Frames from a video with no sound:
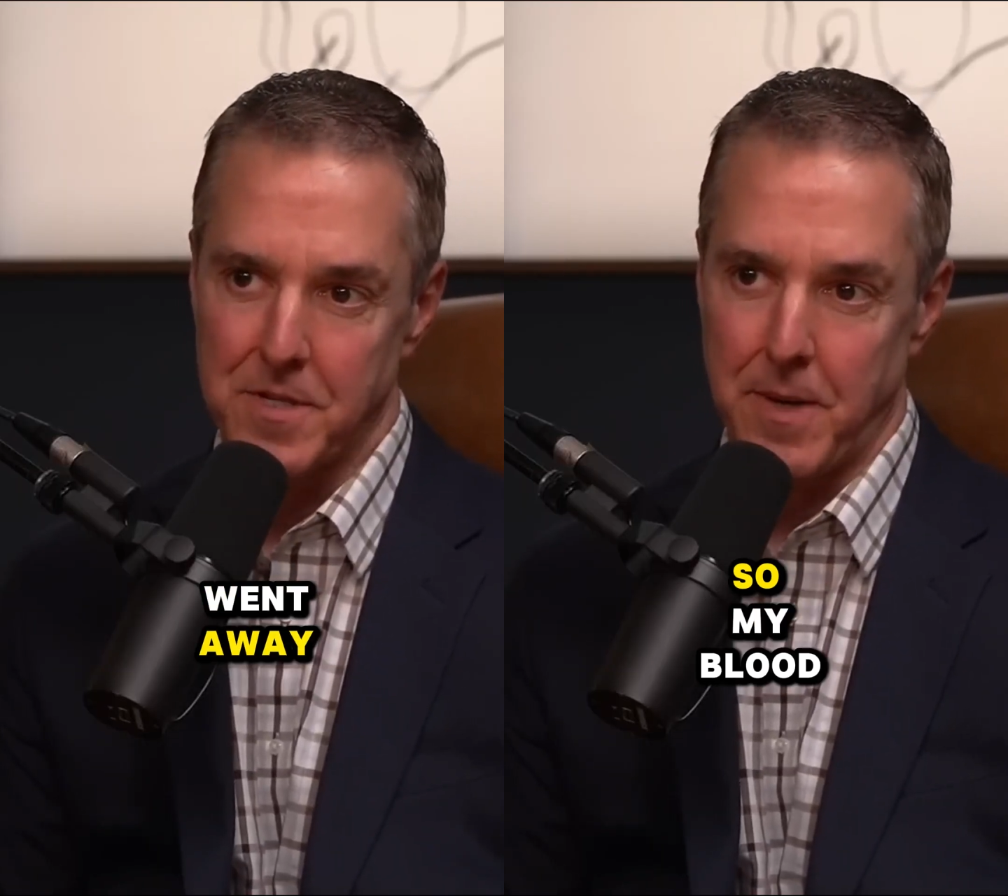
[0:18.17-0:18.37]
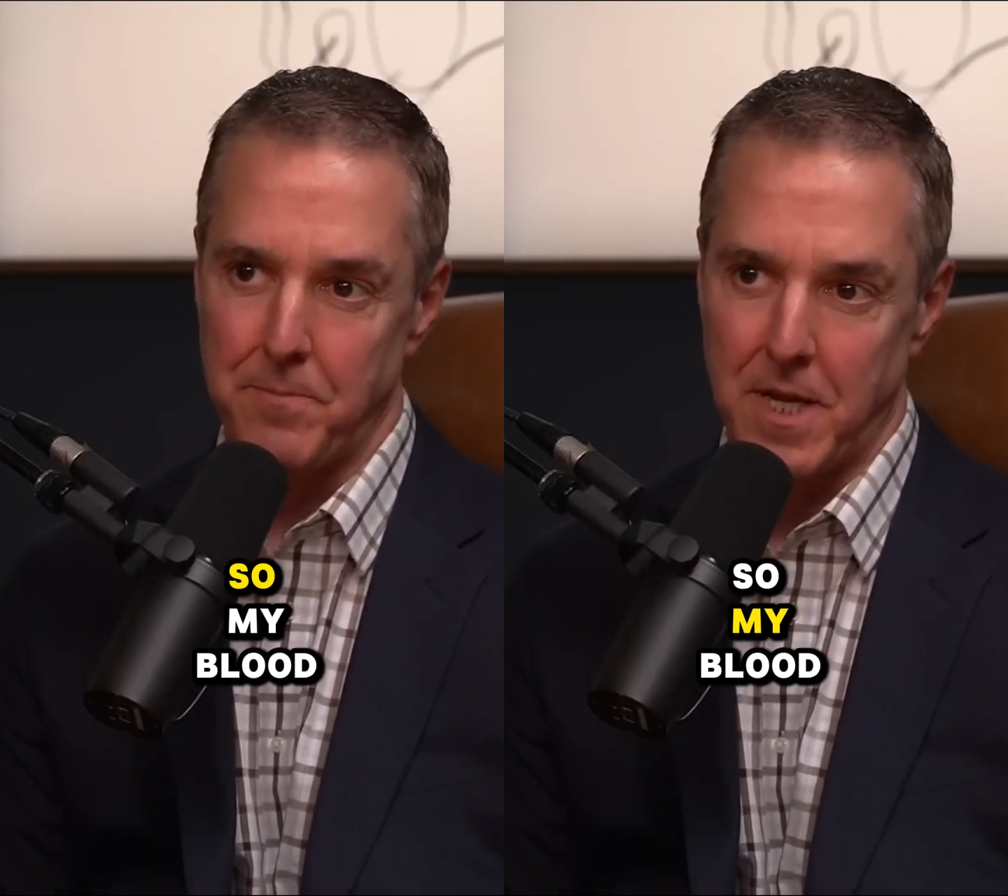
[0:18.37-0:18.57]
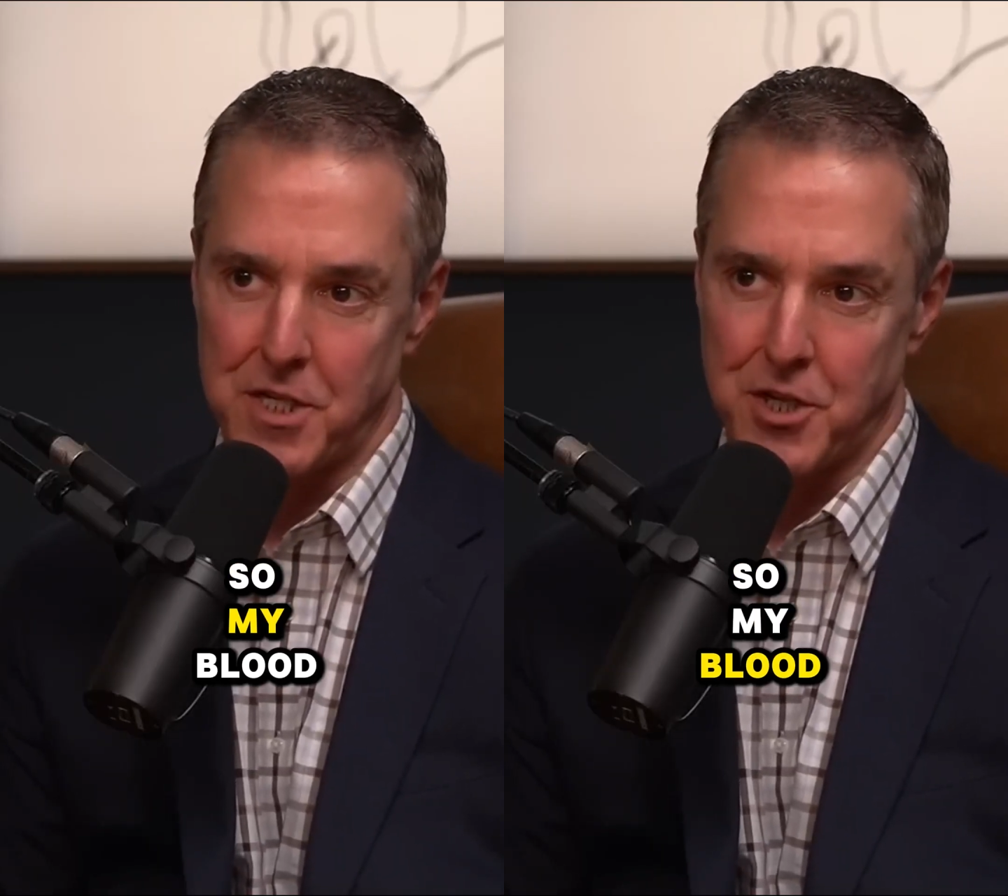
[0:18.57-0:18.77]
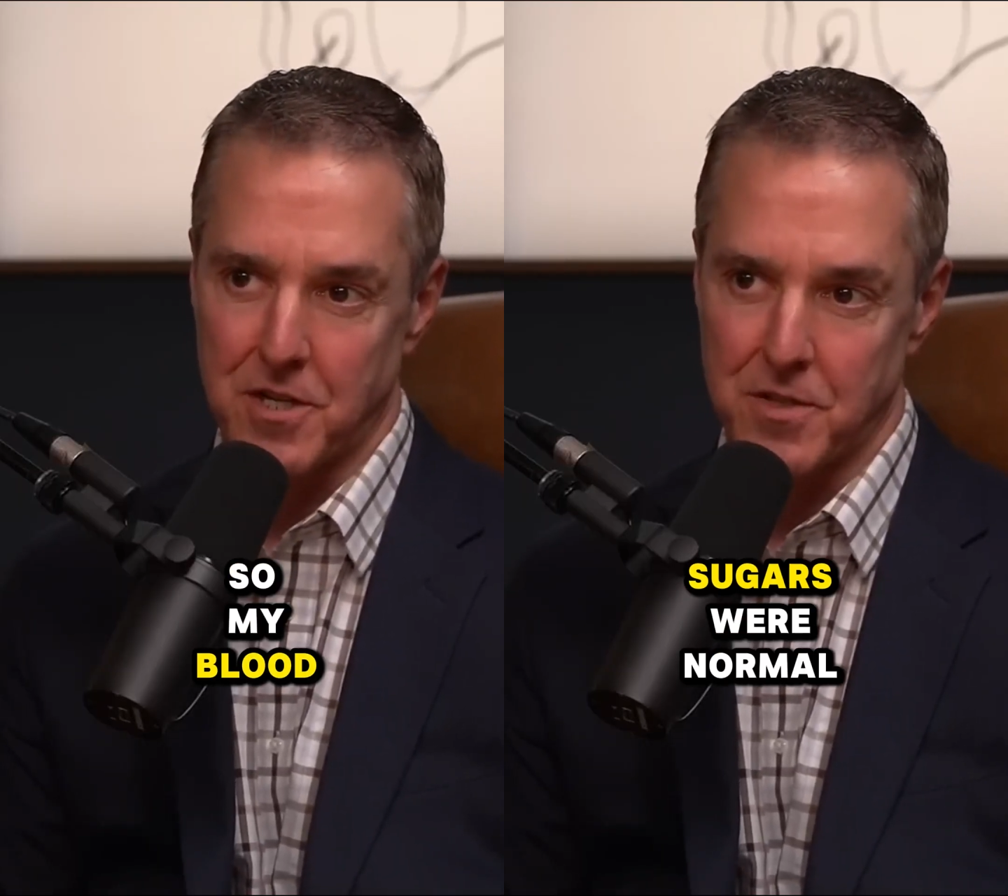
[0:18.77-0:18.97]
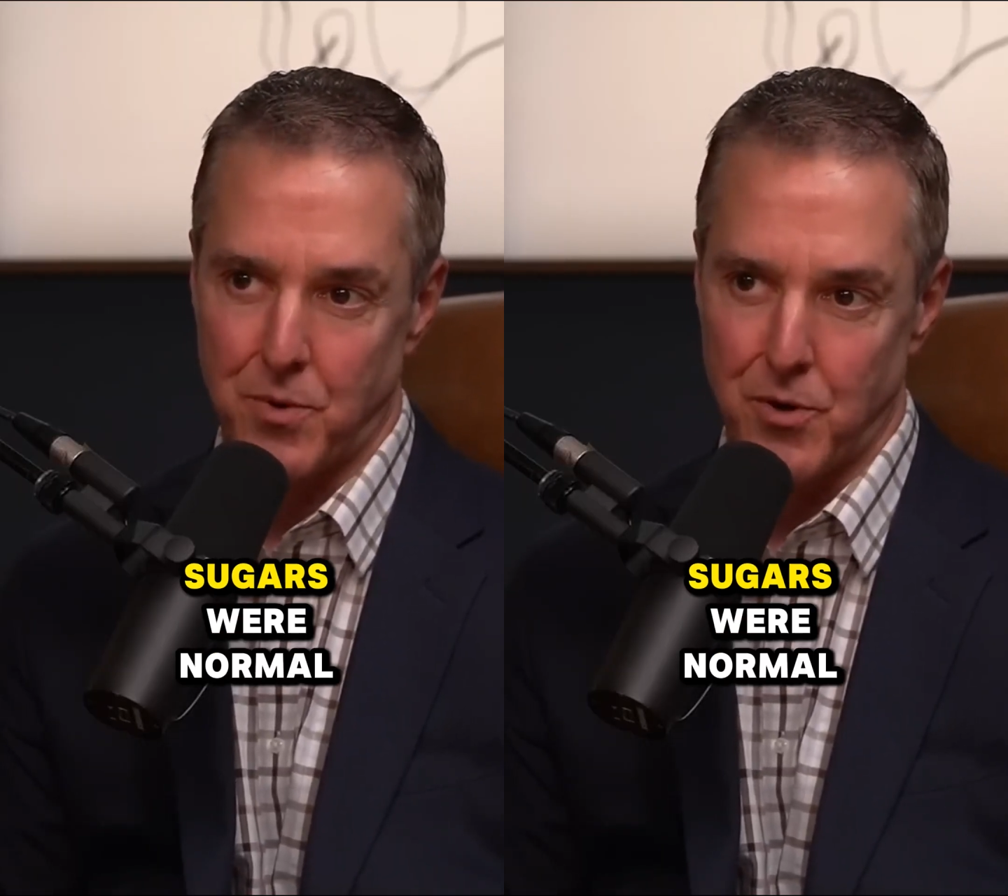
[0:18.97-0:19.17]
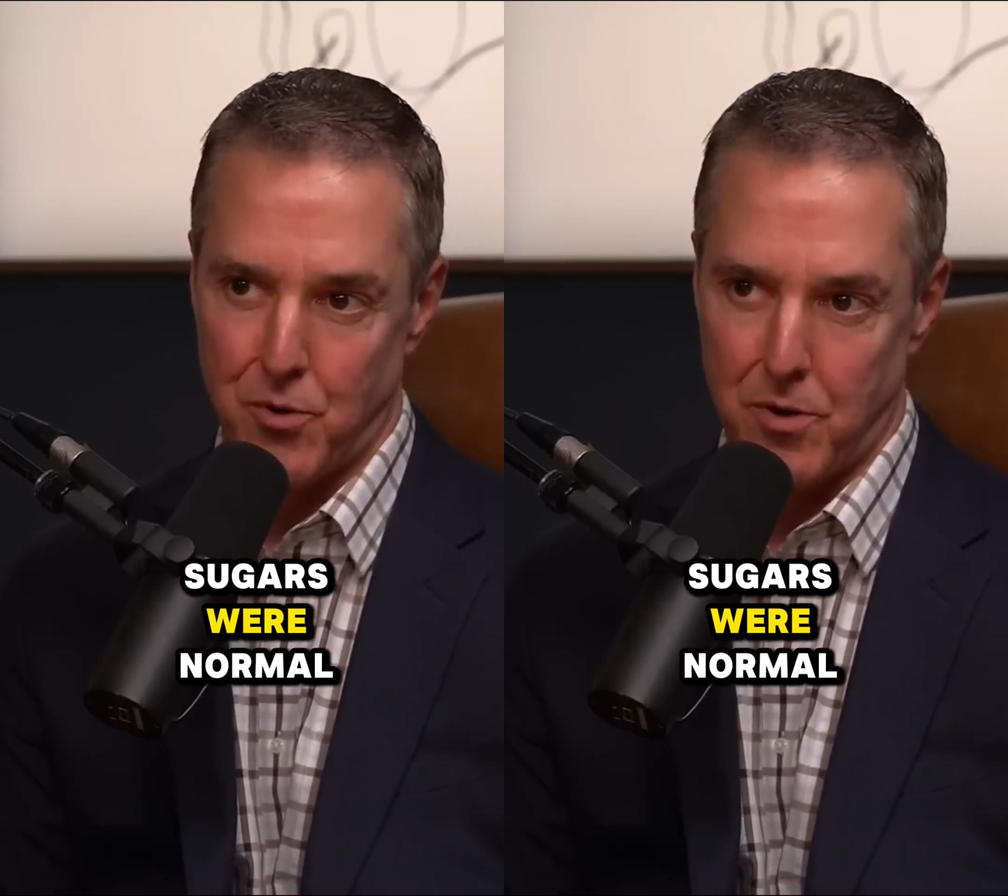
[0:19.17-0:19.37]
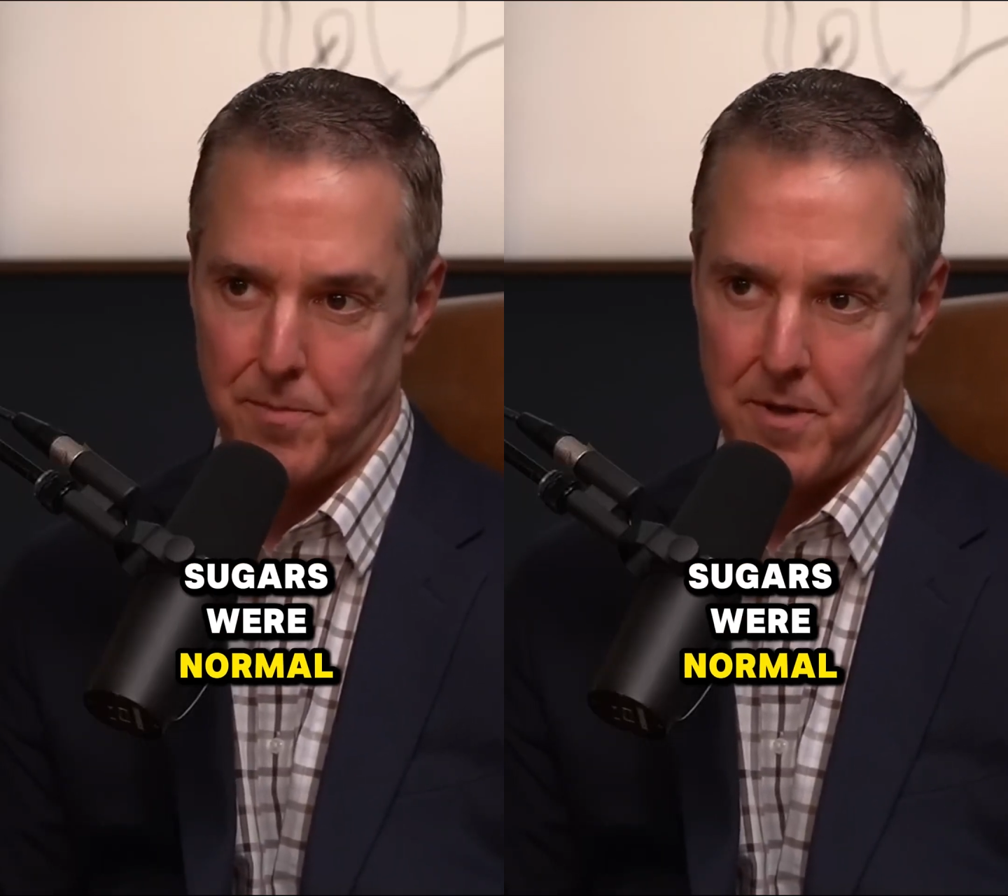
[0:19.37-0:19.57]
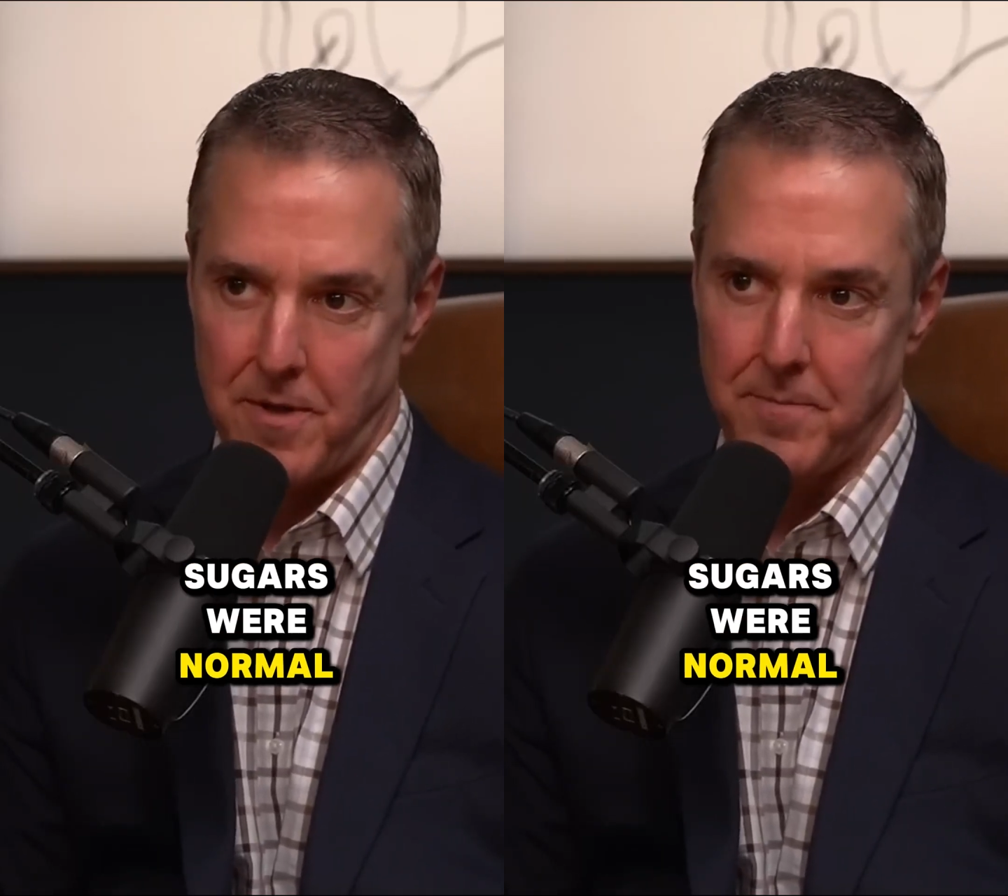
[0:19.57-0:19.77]
So my blood sugars were
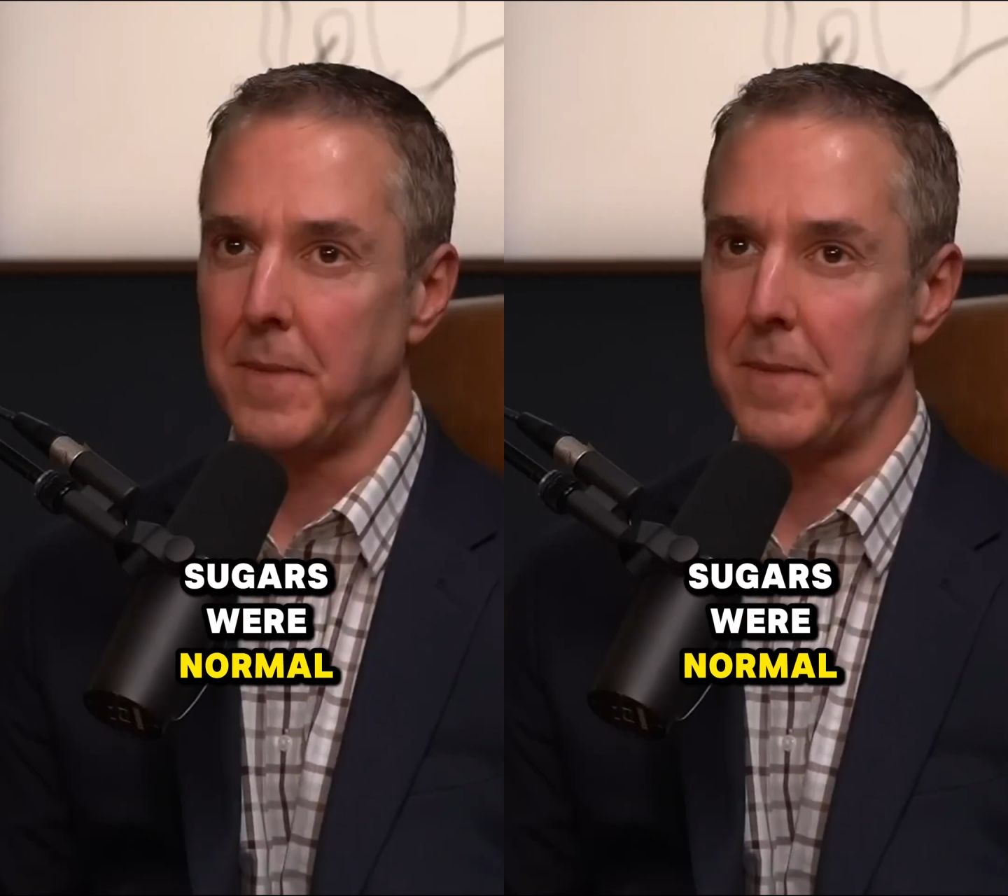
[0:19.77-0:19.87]
normal.